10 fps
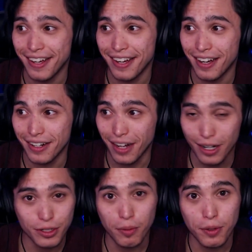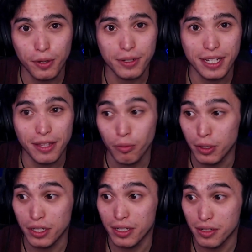on October 13th,
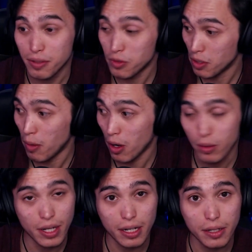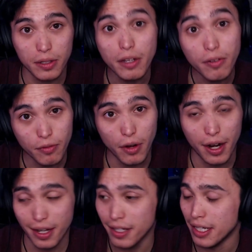which is tomorrow, technically,
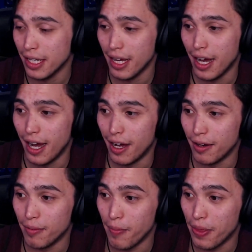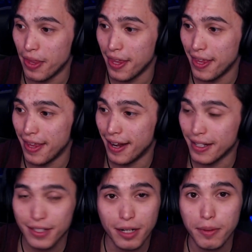Friday. Um, and it's
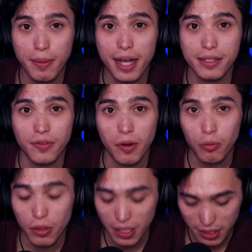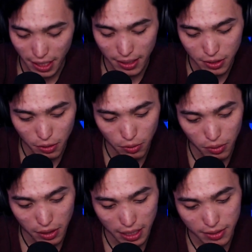going to be massive. I'm really excited to
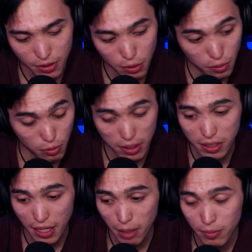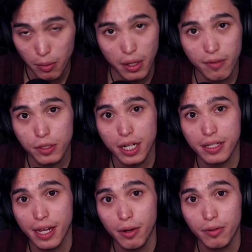get to the rest of the album that we haven't checked
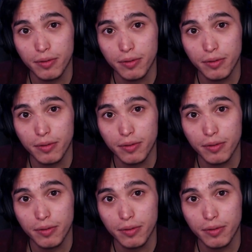out